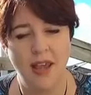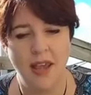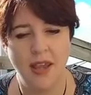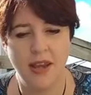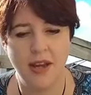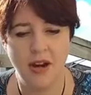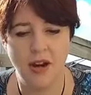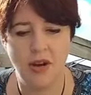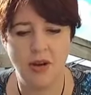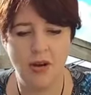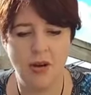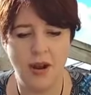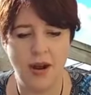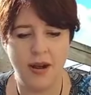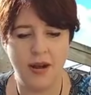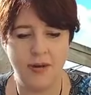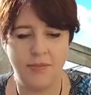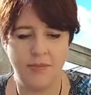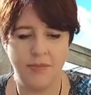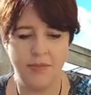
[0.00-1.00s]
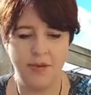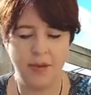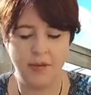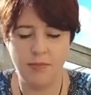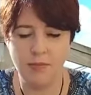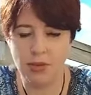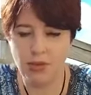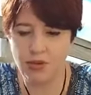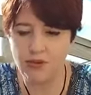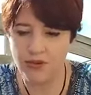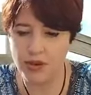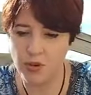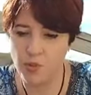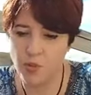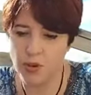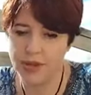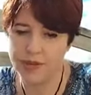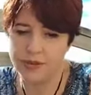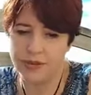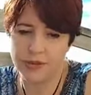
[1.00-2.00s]
You know, moving
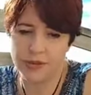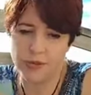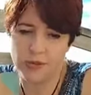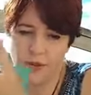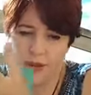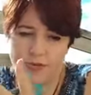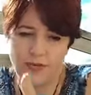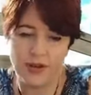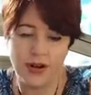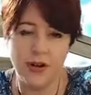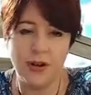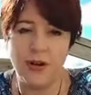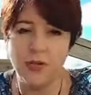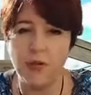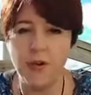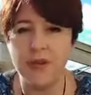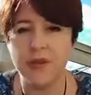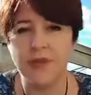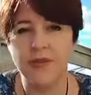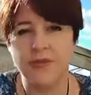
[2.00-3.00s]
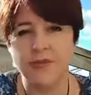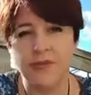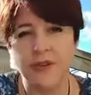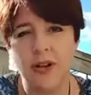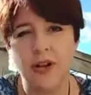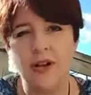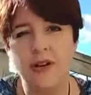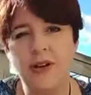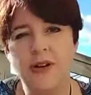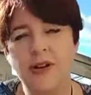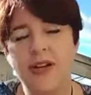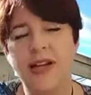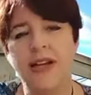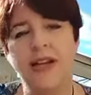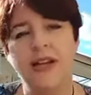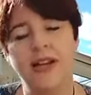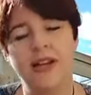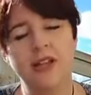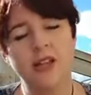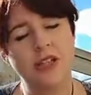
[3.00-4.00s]
with the river, with the flow.
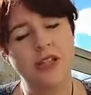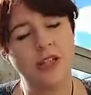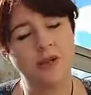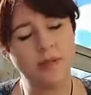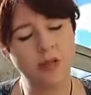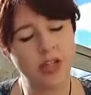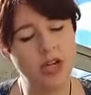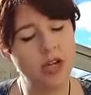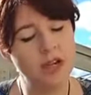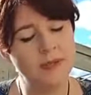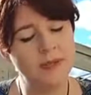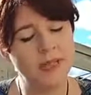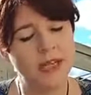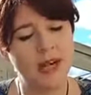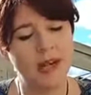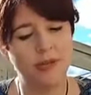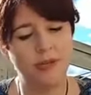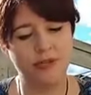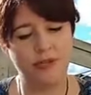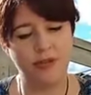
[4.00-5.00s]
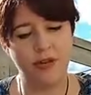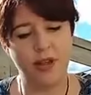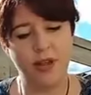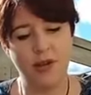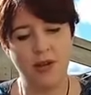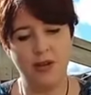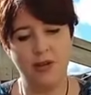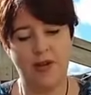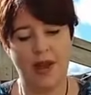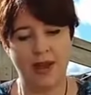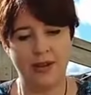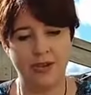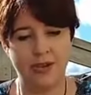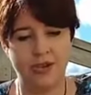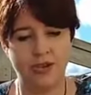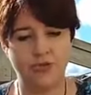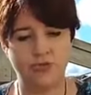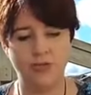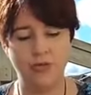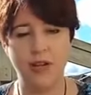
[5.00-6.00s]
You know, sometimes our flow, our
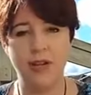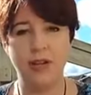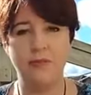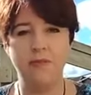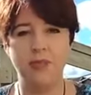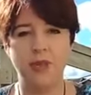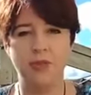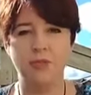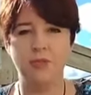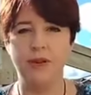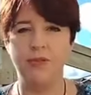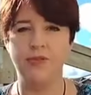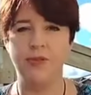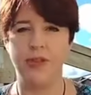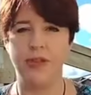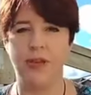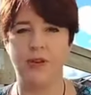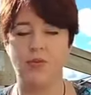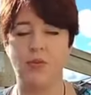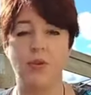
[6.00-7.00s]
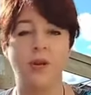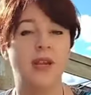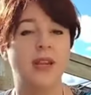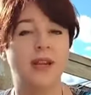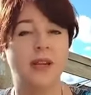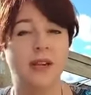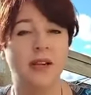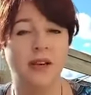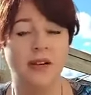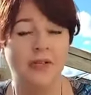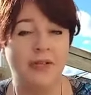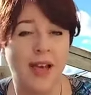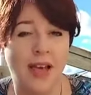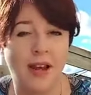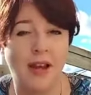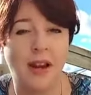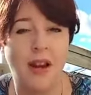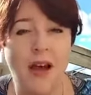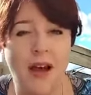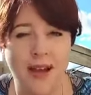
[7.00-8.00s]
stream, the river that we're in of our
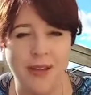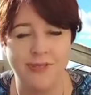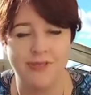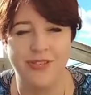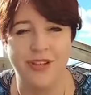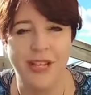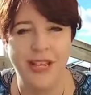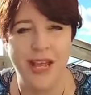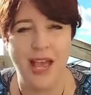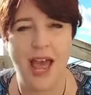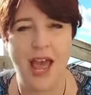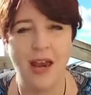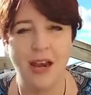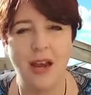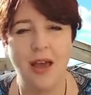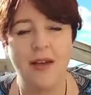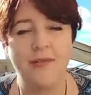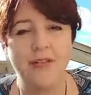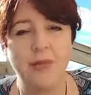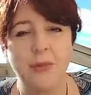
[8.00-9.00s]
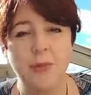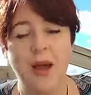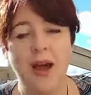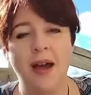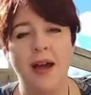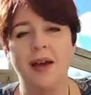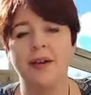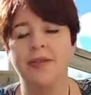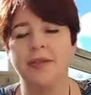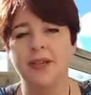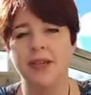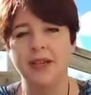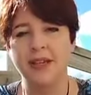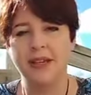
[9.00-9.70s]
life, our life's path.